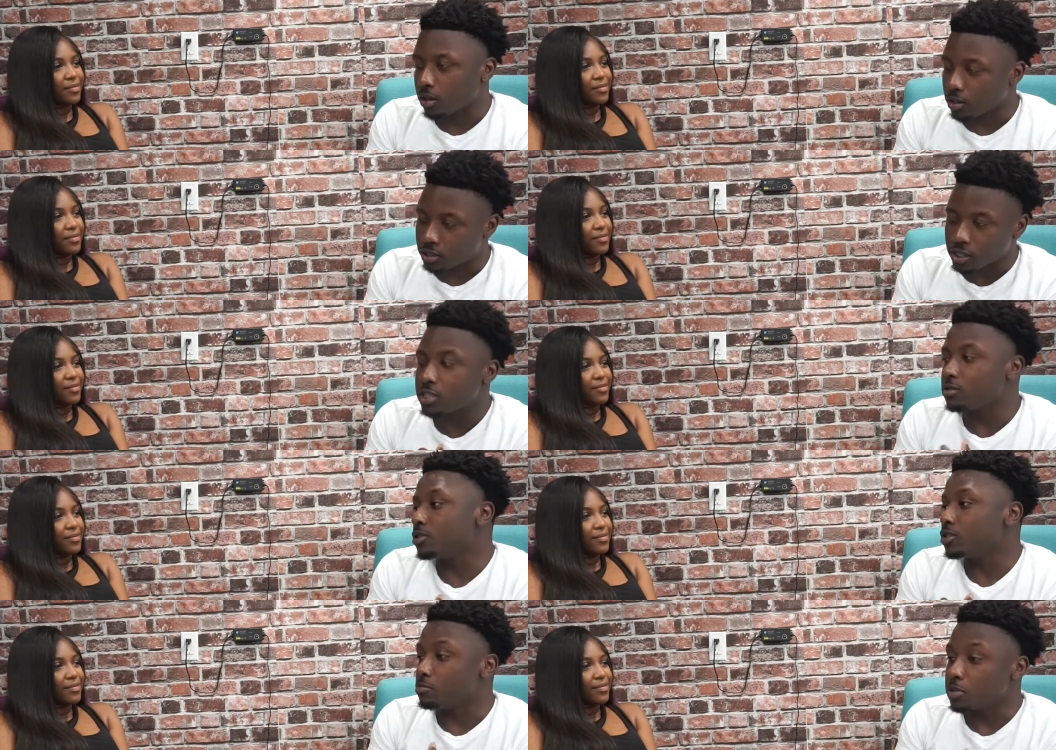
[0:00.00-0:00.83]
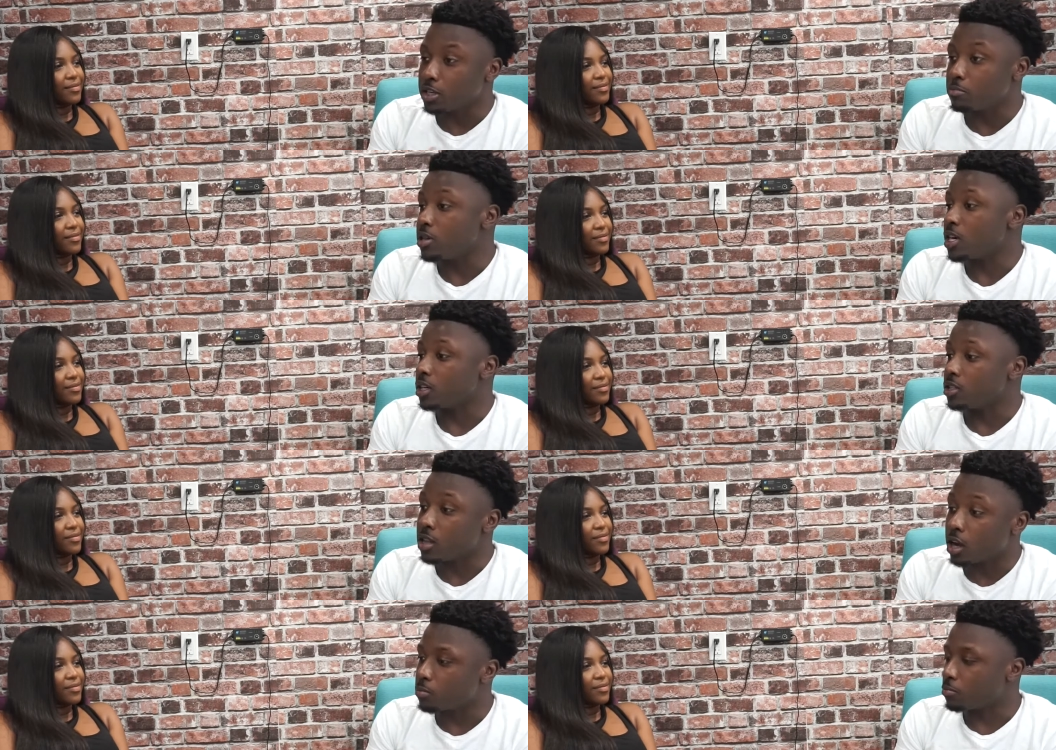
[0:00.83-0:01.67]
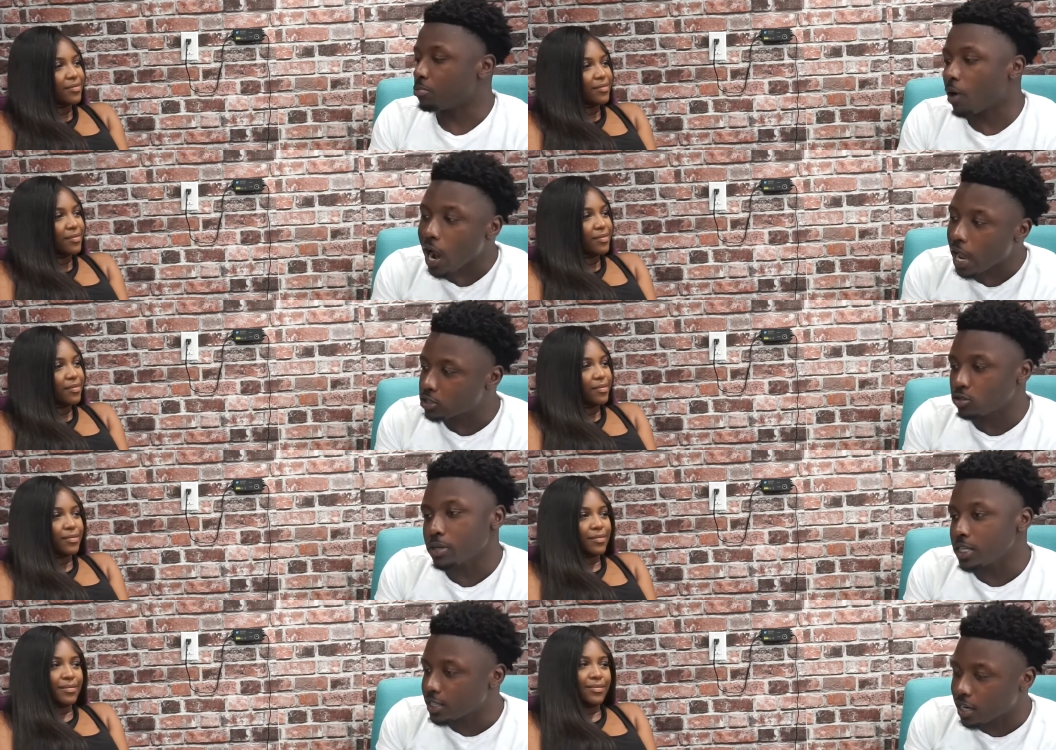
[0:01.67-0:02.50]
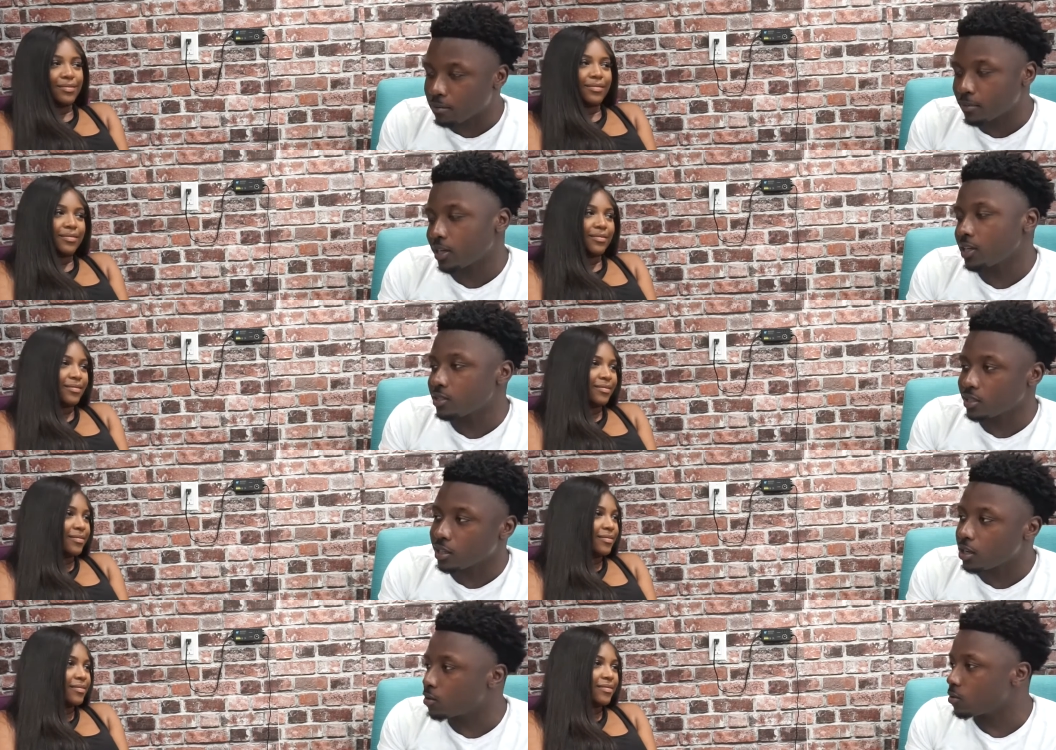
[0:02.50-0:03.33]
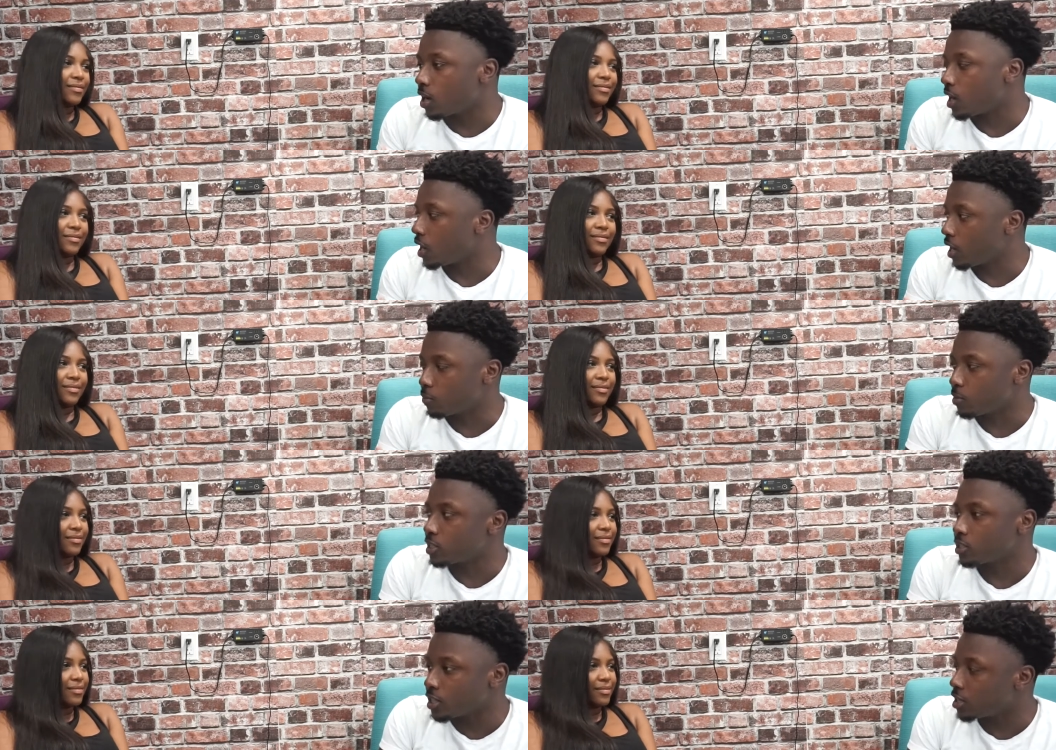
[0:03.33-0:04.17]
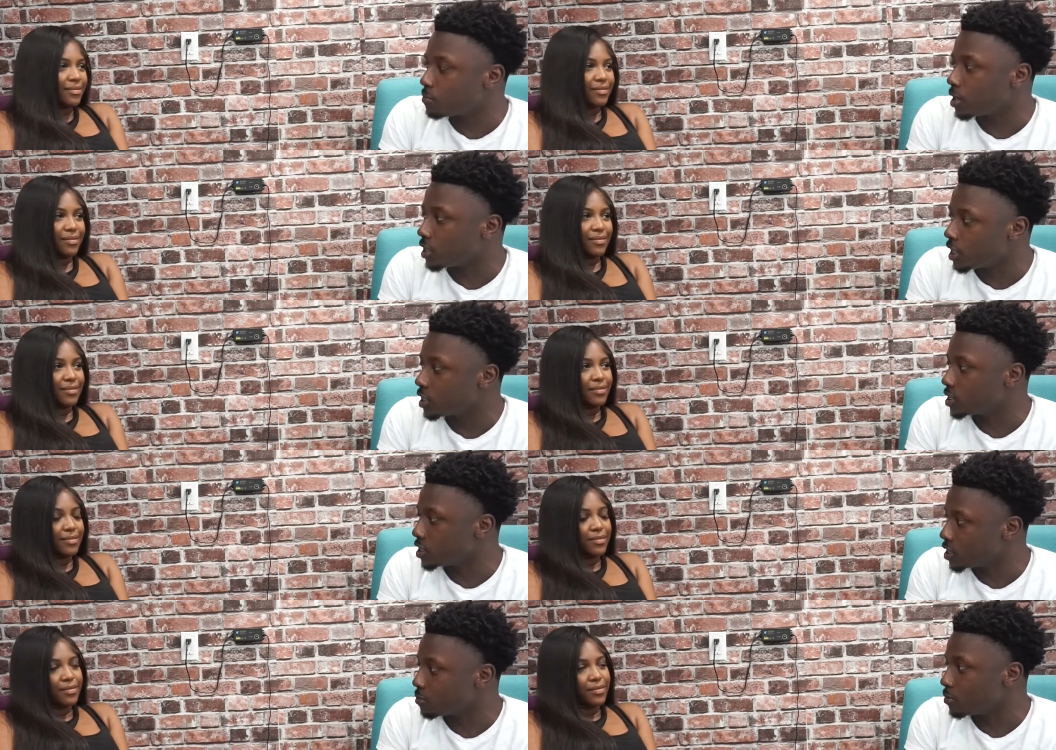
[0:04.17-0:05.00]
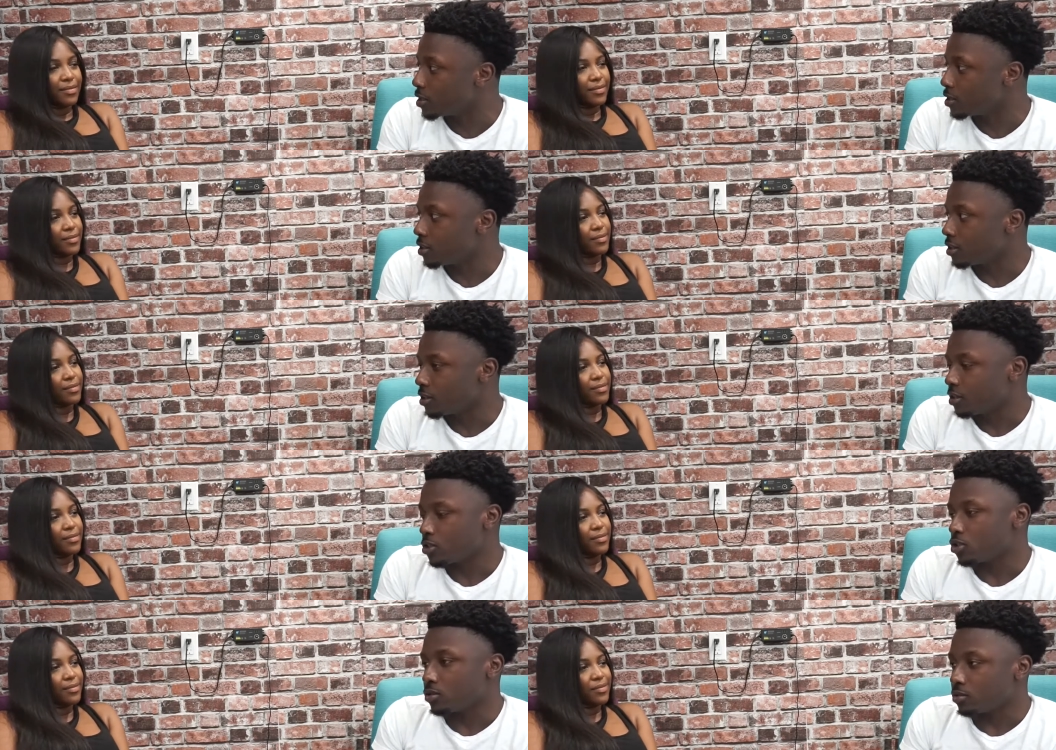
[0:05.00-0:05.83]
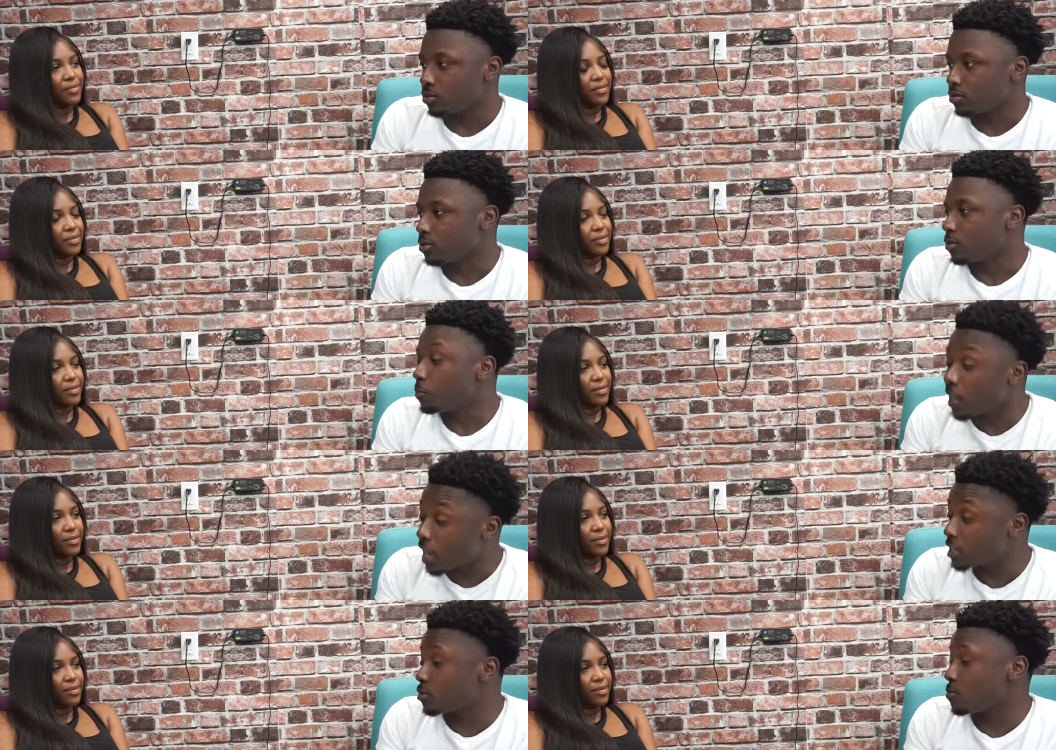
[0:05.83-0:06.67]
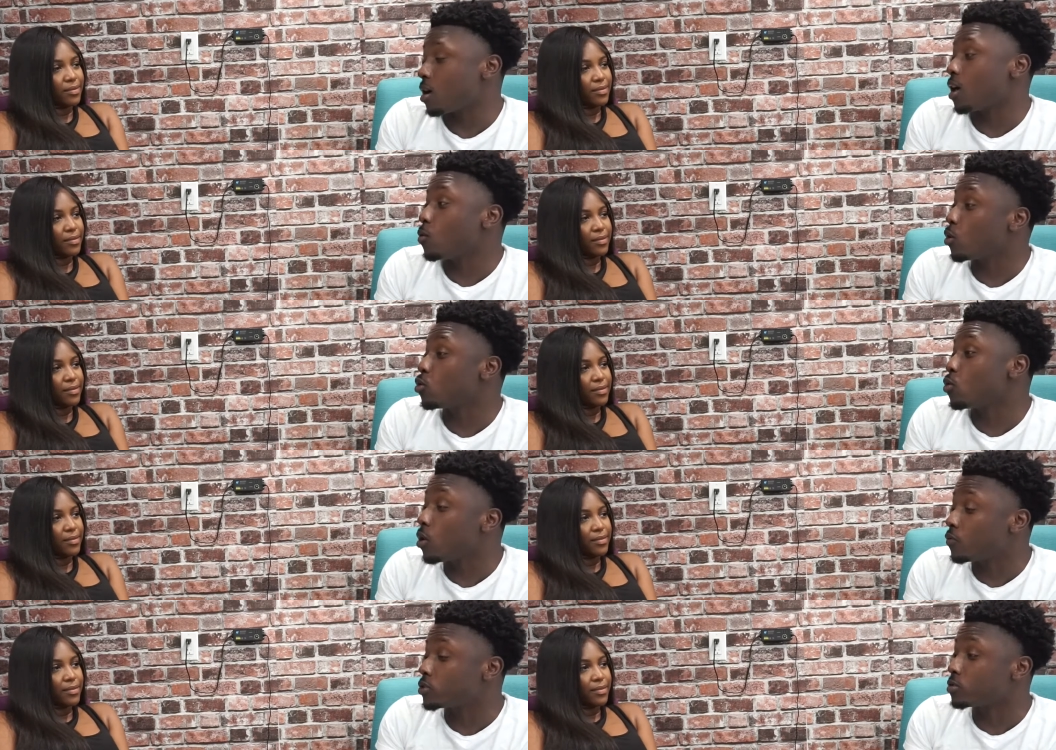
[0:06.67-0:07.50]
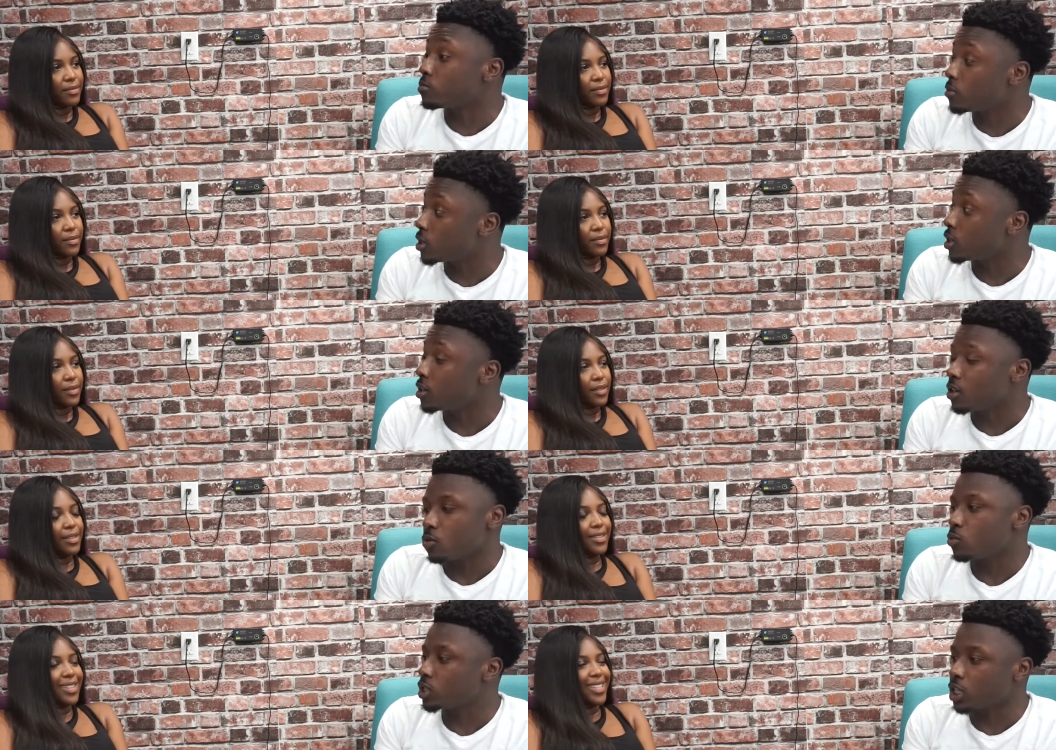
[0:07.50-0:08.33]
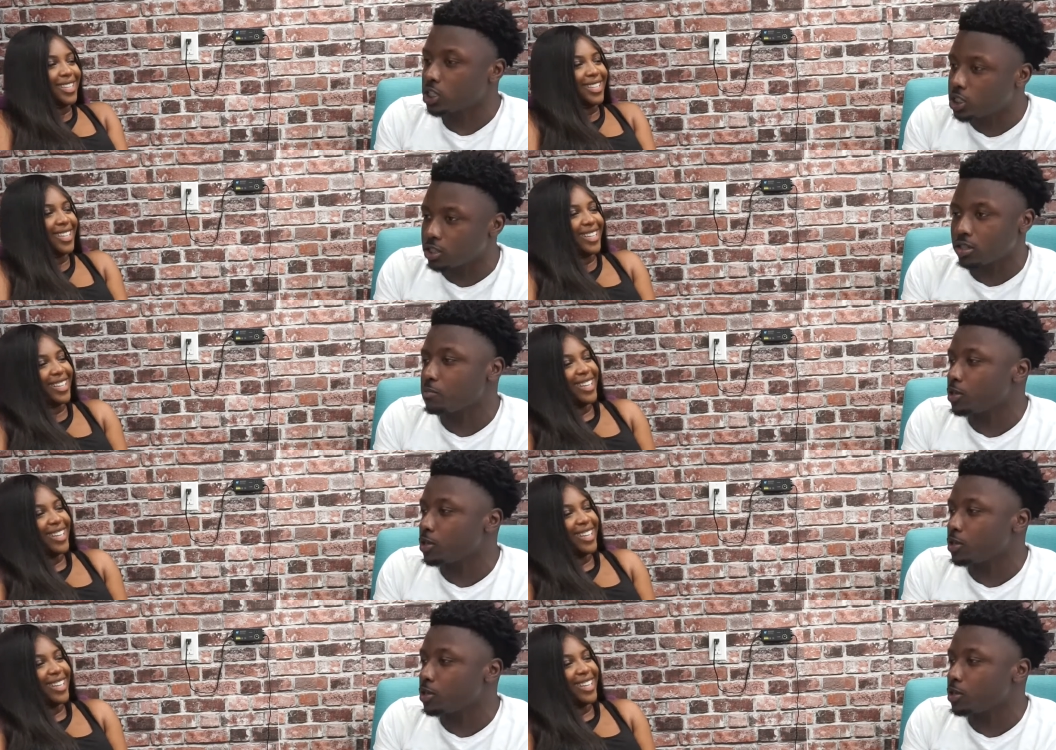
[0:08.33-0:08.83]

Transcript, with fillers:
Speaker 1: this is just me being dumb. Prior to me tying my ACL, I, I extended my knee in gym. Mm. Playing somebody one on one for some money, which I shouldn't have been